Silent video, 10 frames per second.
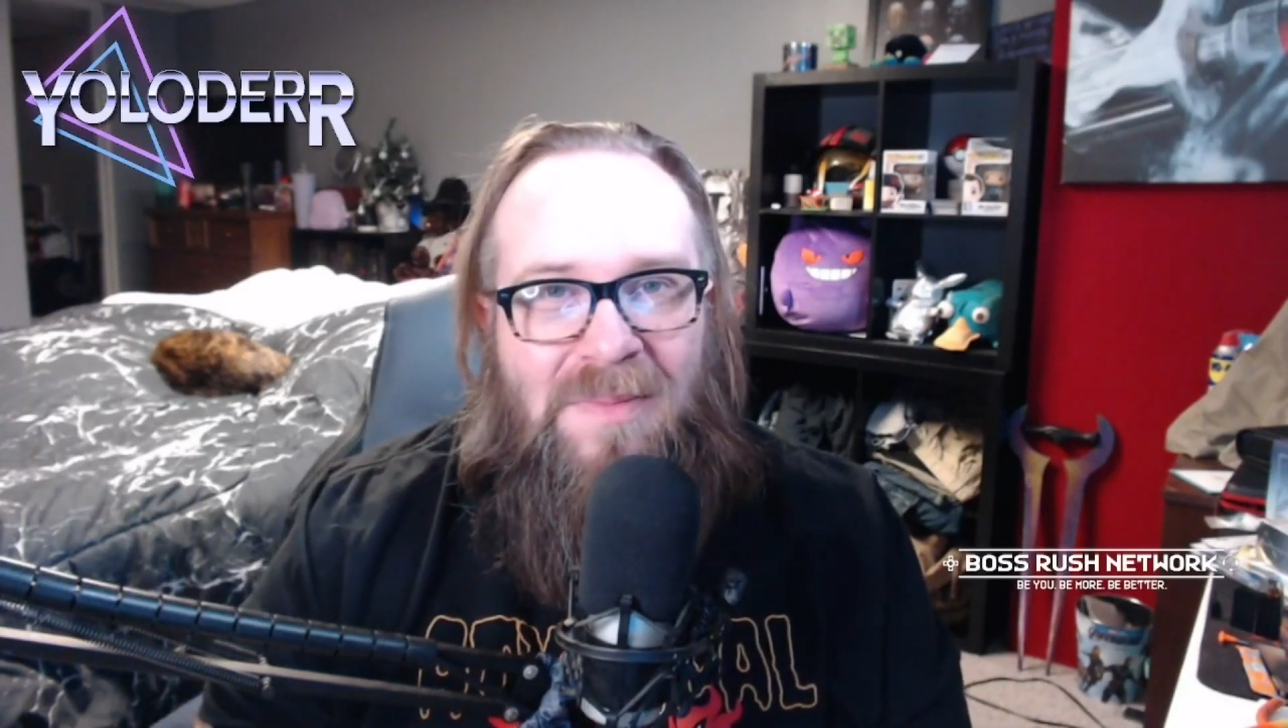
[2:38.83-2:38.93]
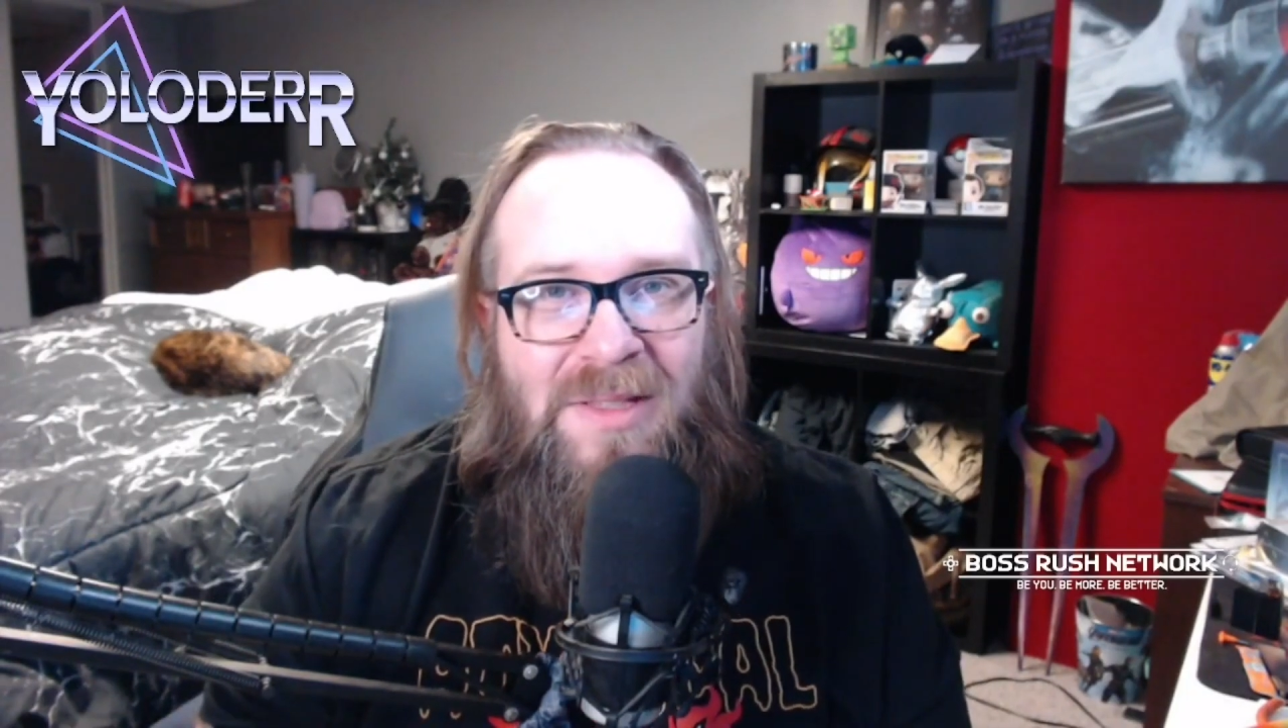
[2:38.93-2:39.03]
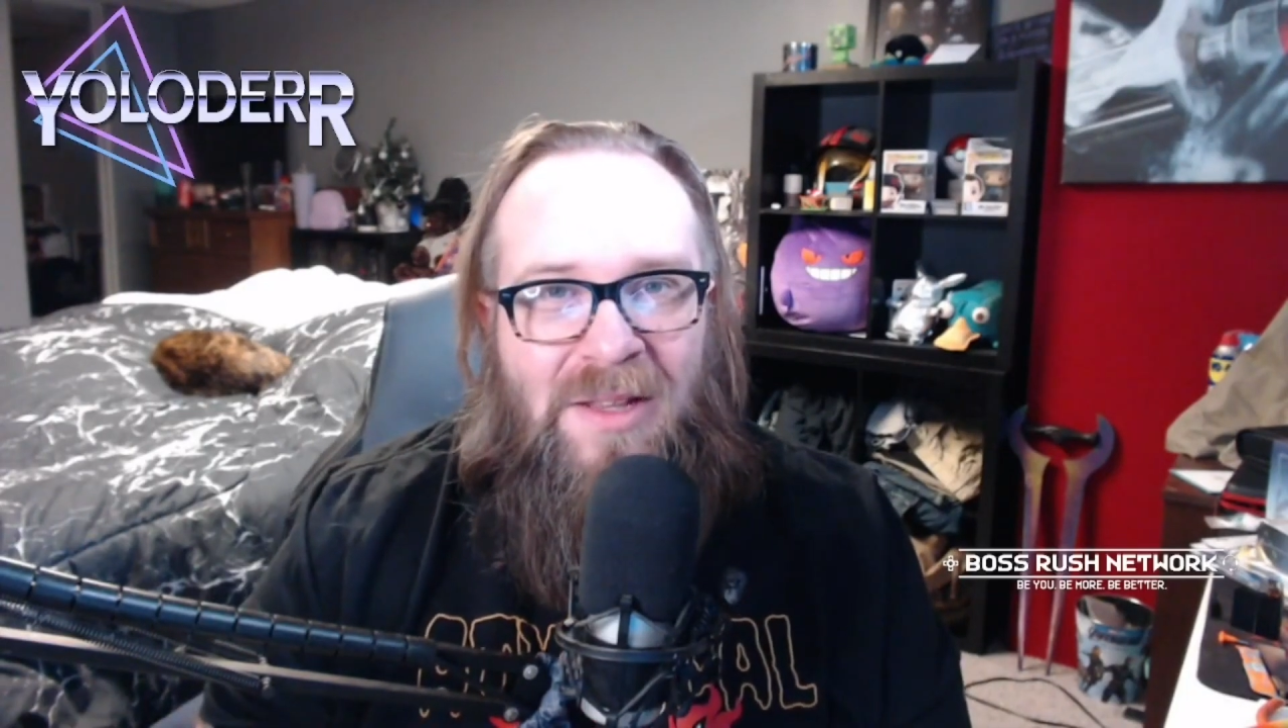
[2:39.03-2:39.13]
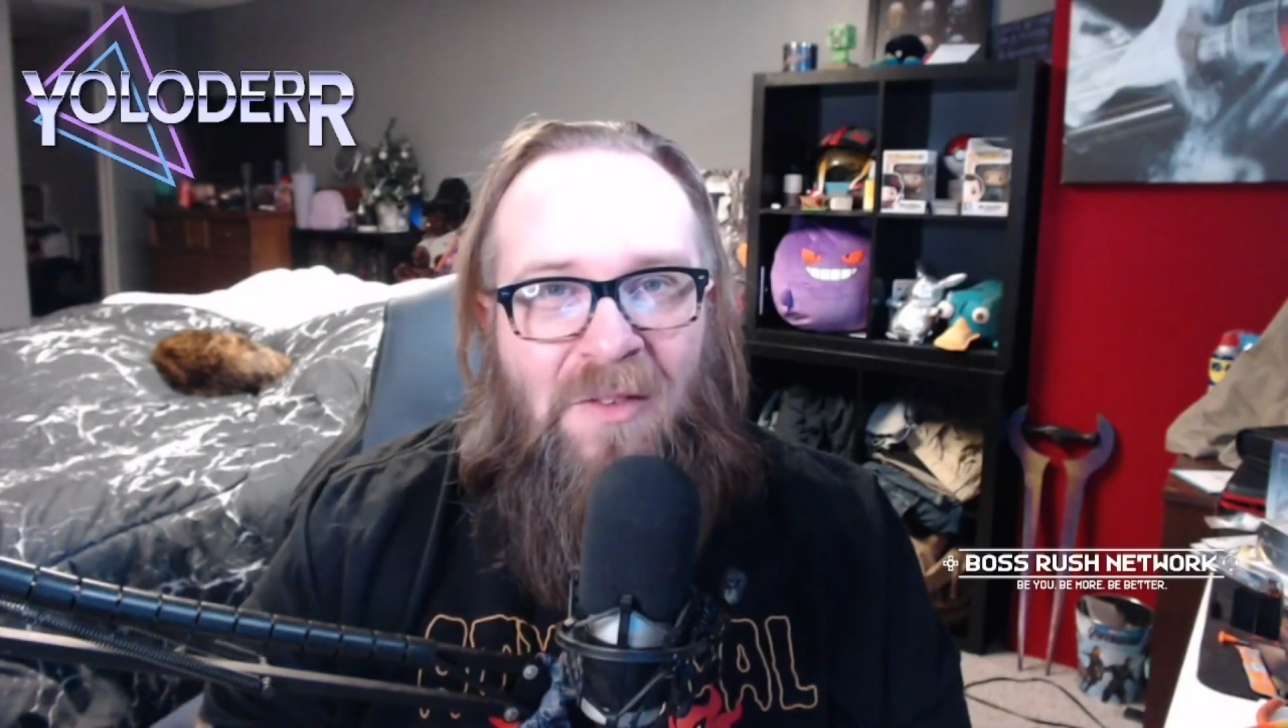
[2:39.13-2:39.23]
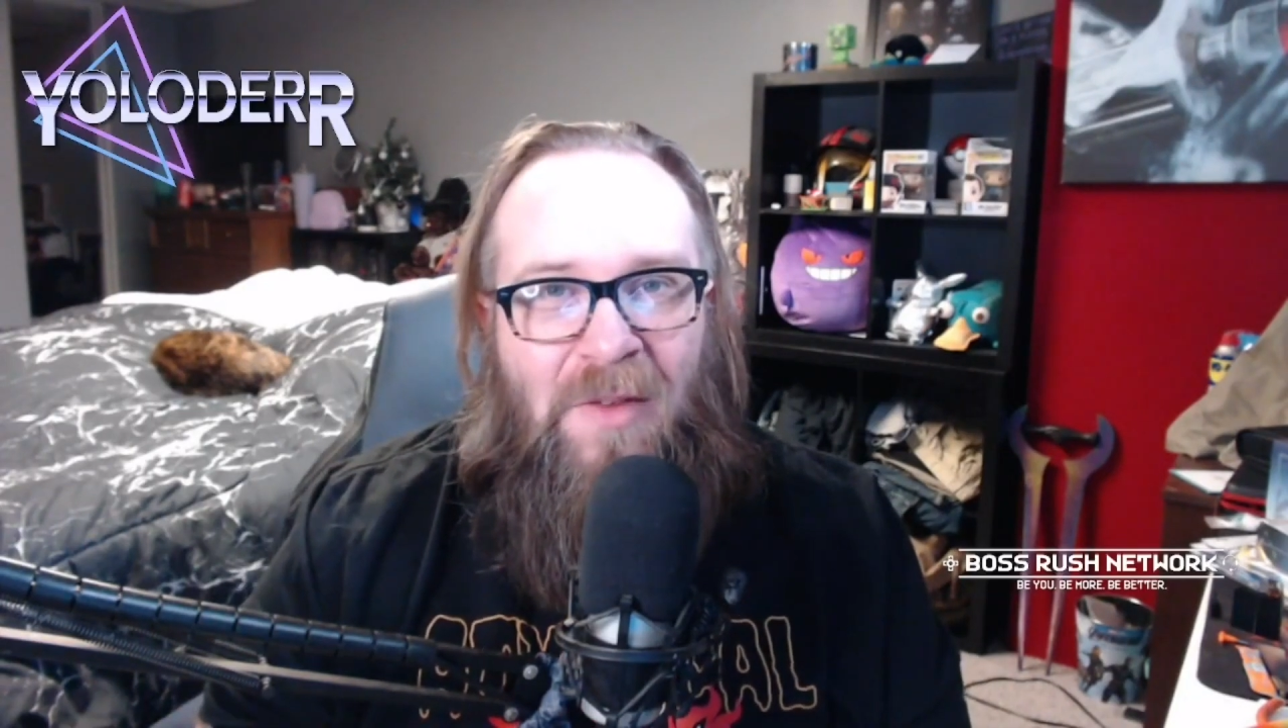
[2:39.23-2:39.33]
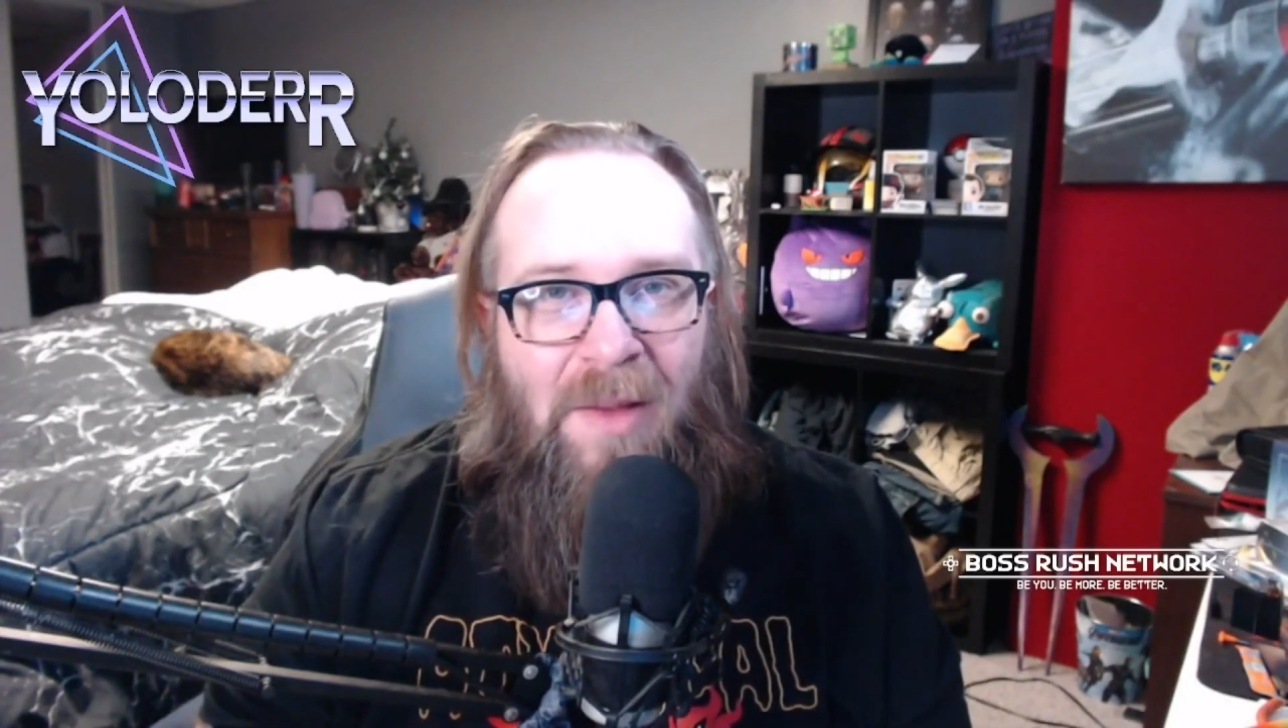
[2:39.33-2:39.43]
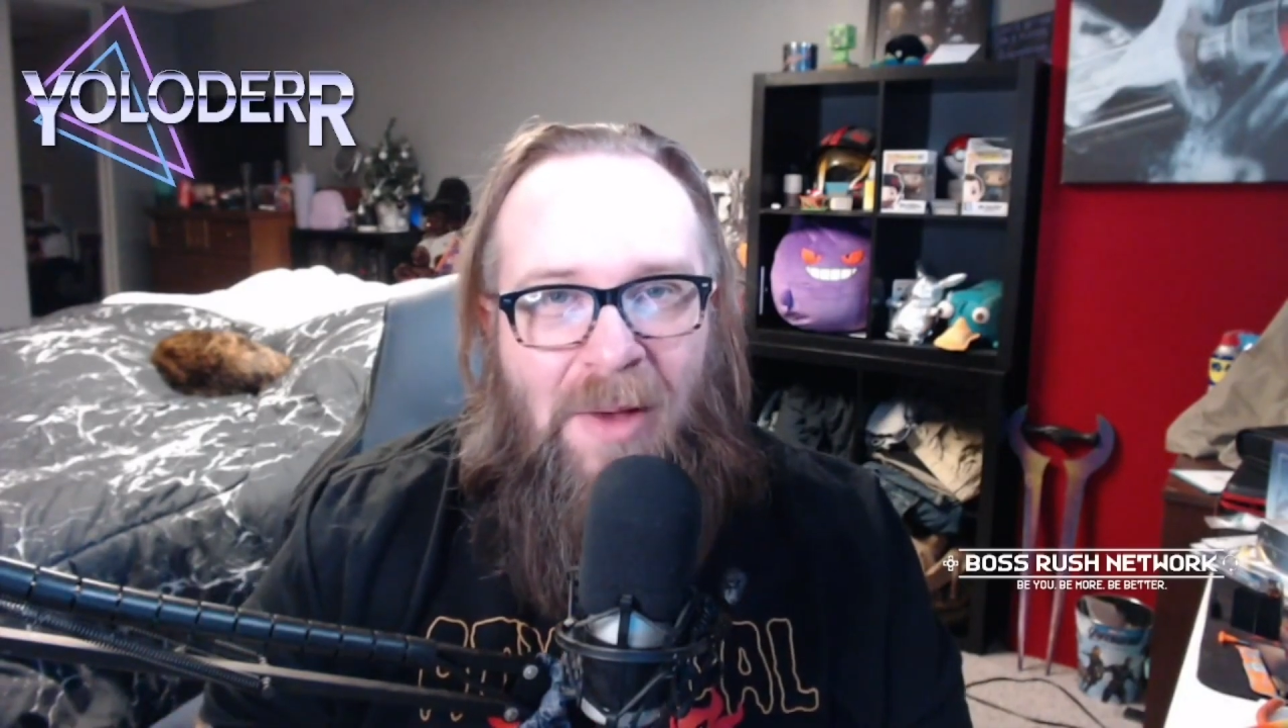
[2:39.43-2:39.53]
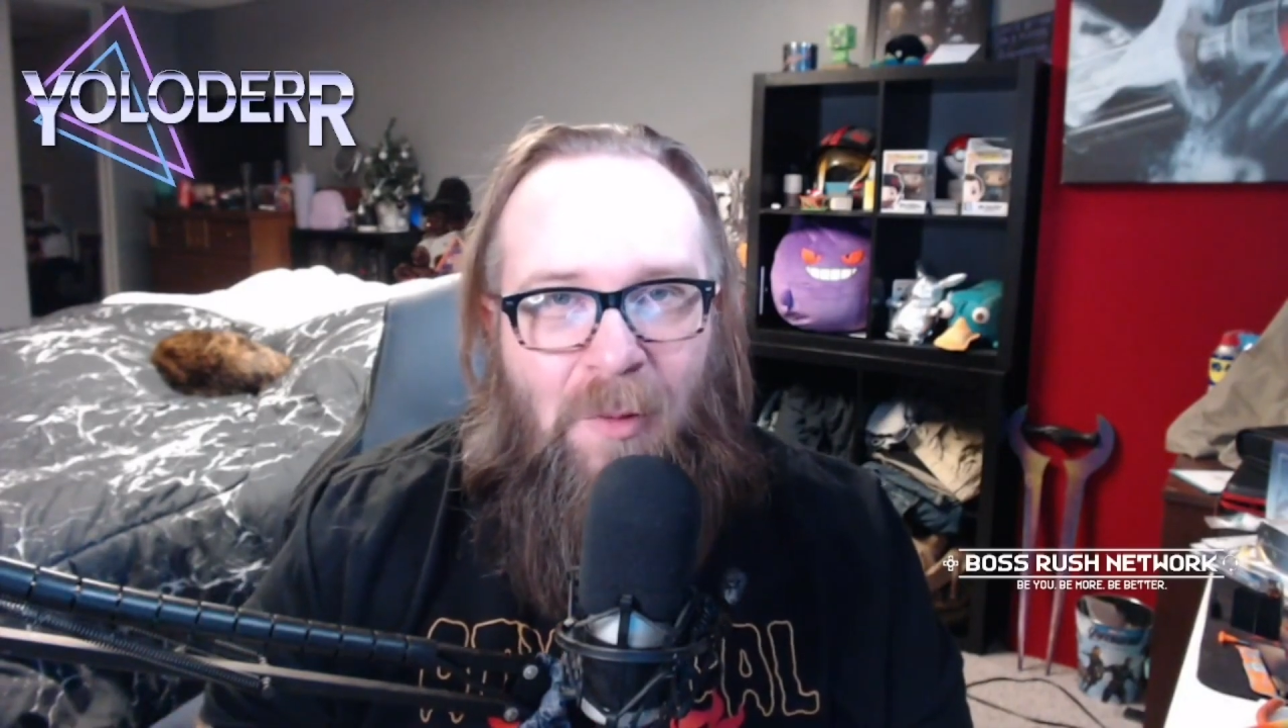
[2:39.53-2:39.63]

solidify my